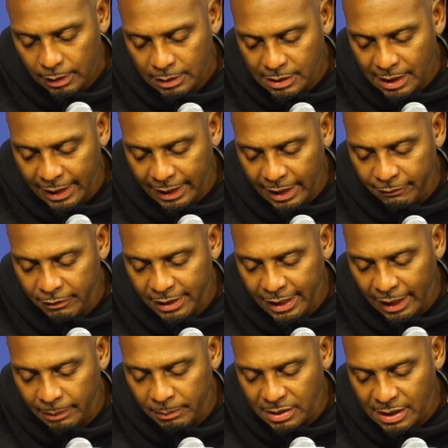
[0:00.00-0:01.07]
It's like every
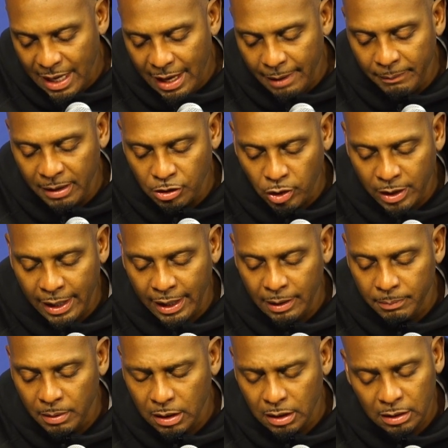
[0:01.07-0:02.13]
game is a high major
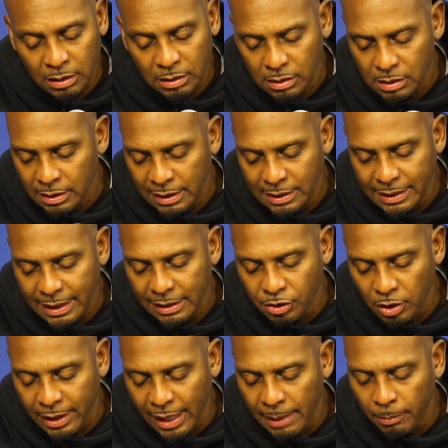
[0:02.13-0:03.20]
game because these
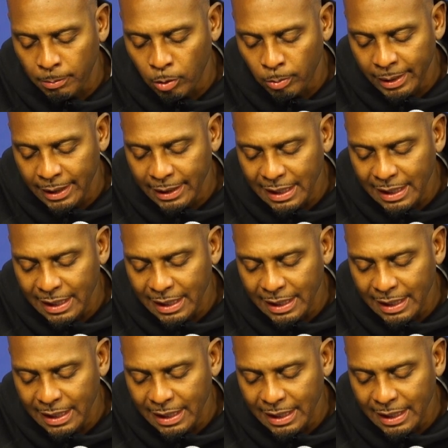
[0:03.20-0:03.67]
kids are capable, man.